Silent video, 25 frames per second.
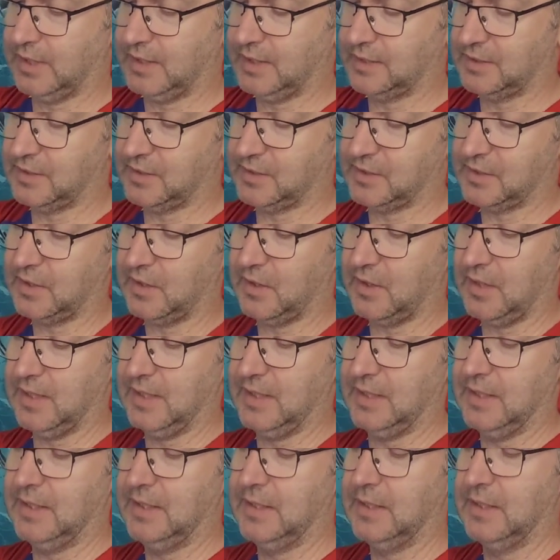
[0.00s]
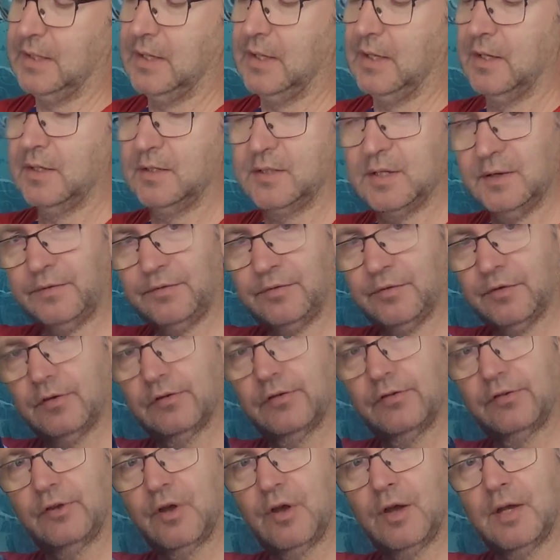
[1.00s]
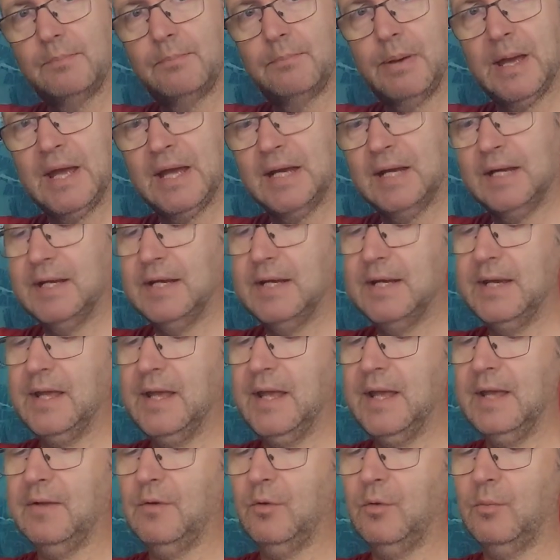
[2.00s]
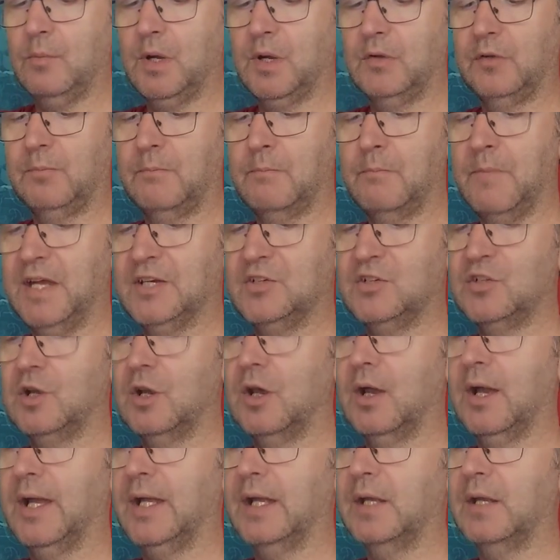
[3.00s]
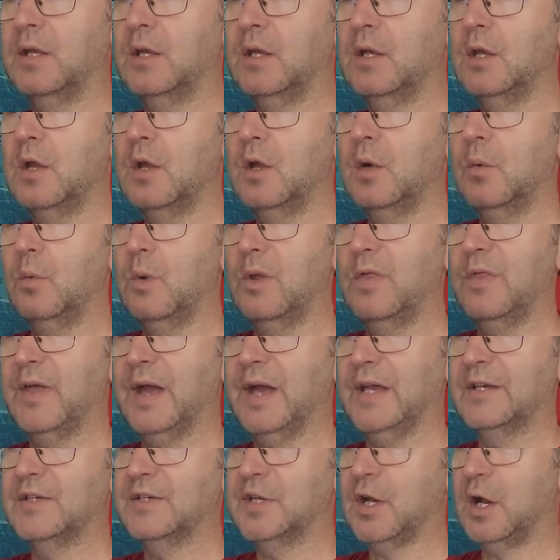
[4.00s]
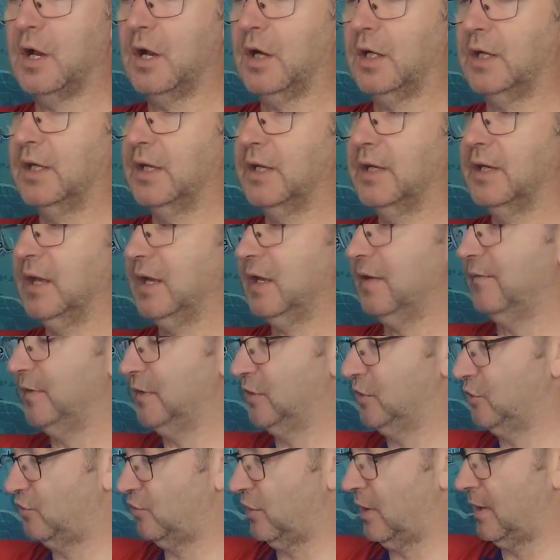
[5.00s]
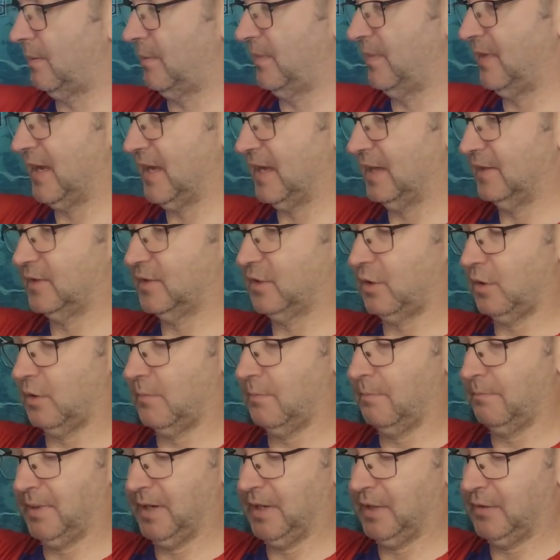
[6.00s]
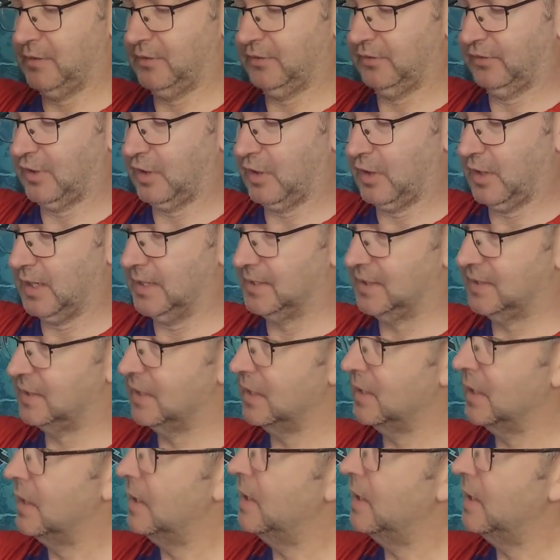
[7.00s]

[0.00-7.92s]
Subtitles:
There's a slightly different side panel in there, almost mesh-like, with that darker navy strip, and that's on both sides.